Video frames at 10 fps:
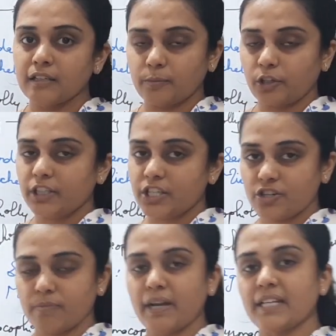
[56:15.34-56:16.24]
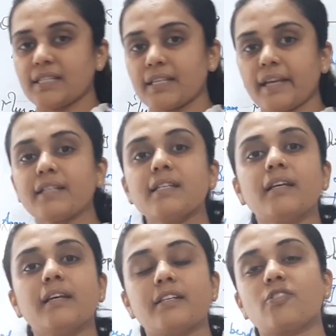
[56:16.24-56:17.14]
Pollination by insects
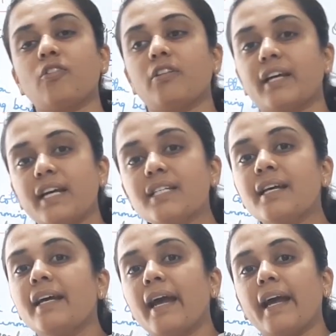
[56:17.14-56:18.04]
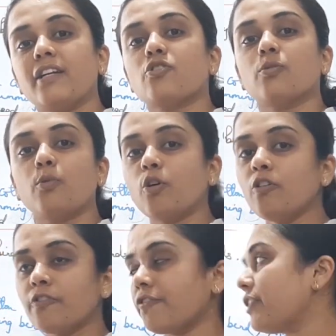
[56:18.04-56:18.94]
is called as
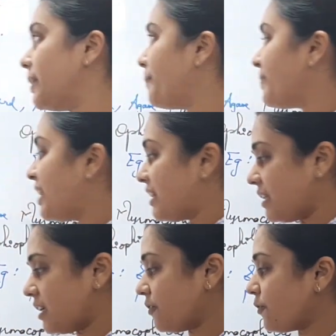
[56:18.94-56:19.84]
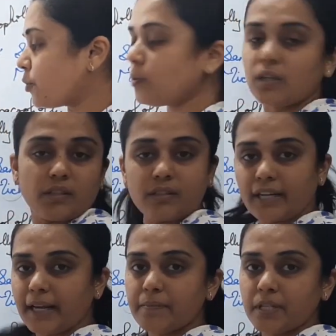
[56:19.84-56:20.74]
entomophily. There are few other
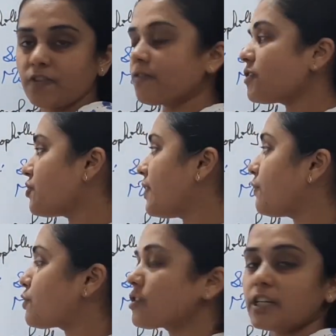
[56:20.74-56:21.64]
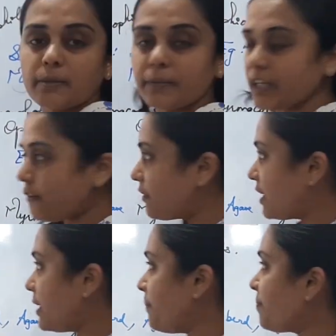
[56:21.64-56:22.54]
types which we have to study
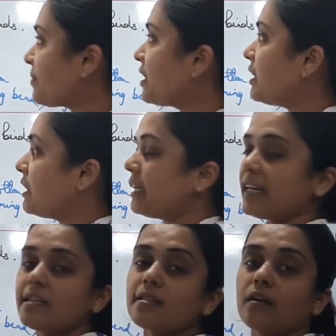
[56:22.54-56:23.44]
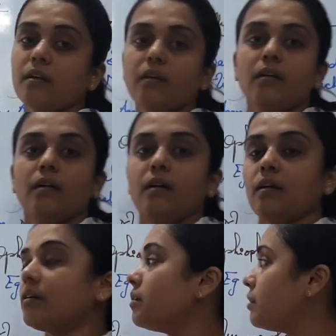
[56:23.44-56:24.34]
briefly. That is
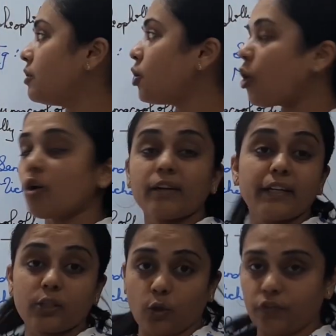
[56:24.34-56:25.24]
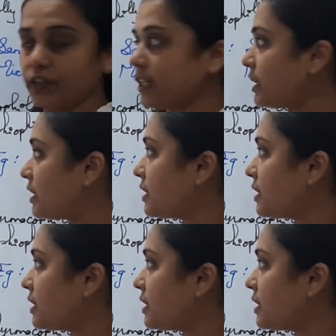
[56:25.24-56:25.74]
ornithophily.